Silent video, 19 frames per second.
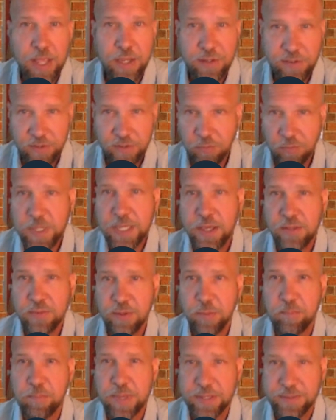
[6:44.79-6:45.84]
just because a
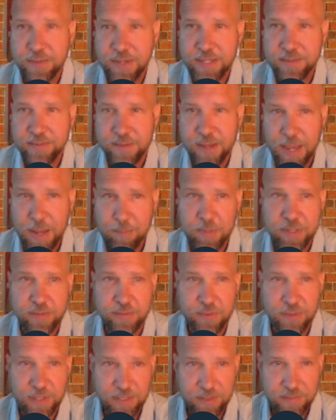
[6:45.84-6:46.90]
business type is
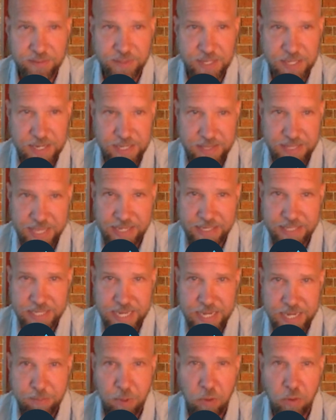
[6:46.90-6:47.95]
listed in that
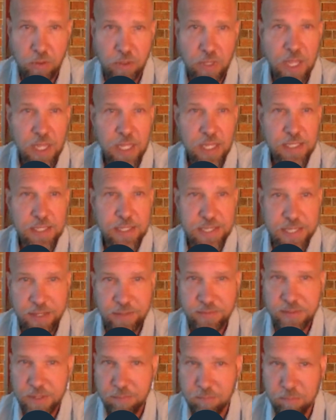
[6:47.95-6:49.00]
table
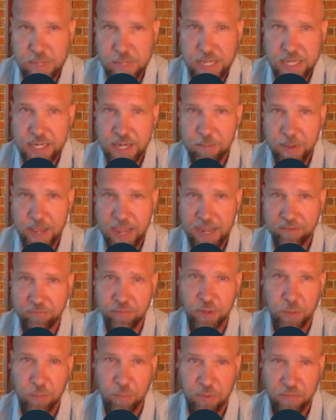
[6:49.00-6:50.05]
doesn't mean a
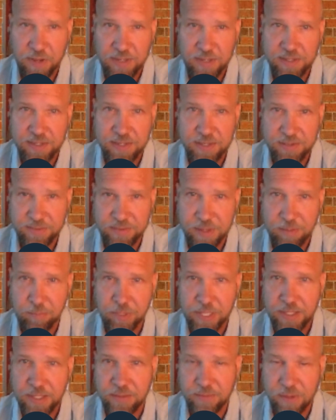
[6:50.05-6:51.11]
backflow prevention
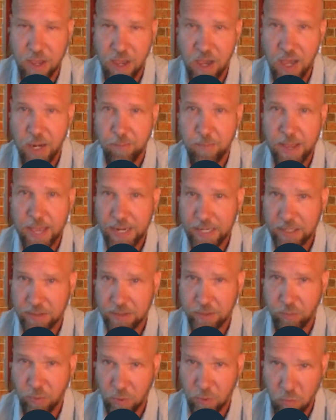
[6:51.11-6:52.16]
assembly is automatically
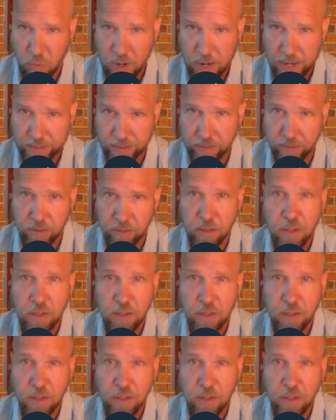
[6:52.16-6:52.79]
required.